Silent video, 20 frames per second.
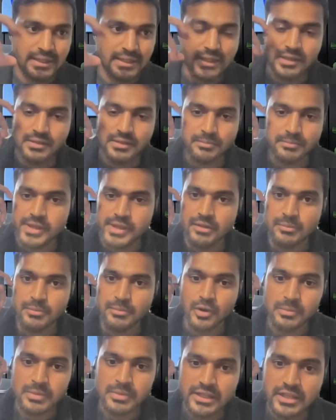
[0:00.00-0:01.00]
They'll
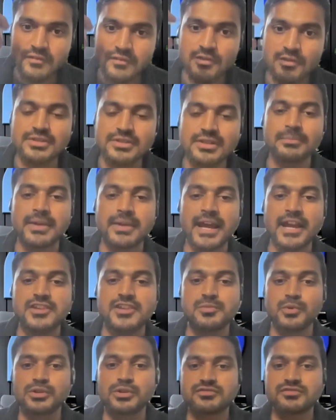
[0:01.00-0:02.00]
probably give you some
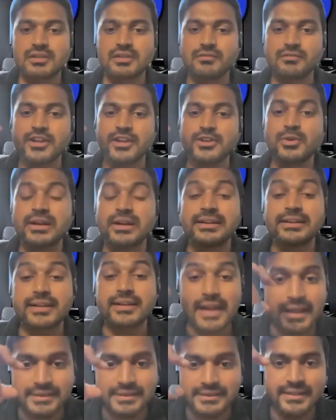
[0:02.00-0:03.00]
dashboards from where you can
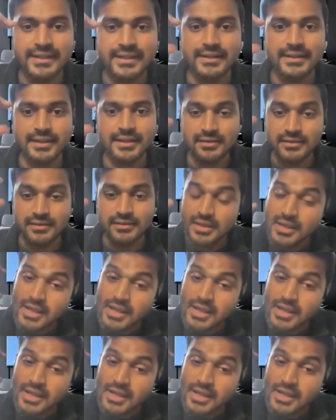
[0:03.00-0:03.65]
track the data,